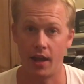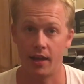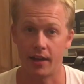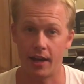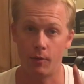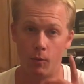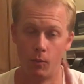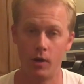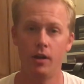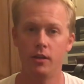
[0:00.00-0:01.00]
And I
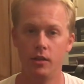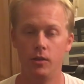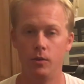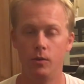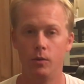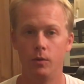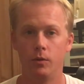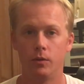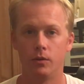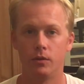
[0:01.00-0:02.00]
want you
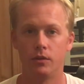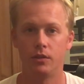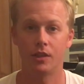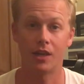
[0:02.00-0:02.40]
to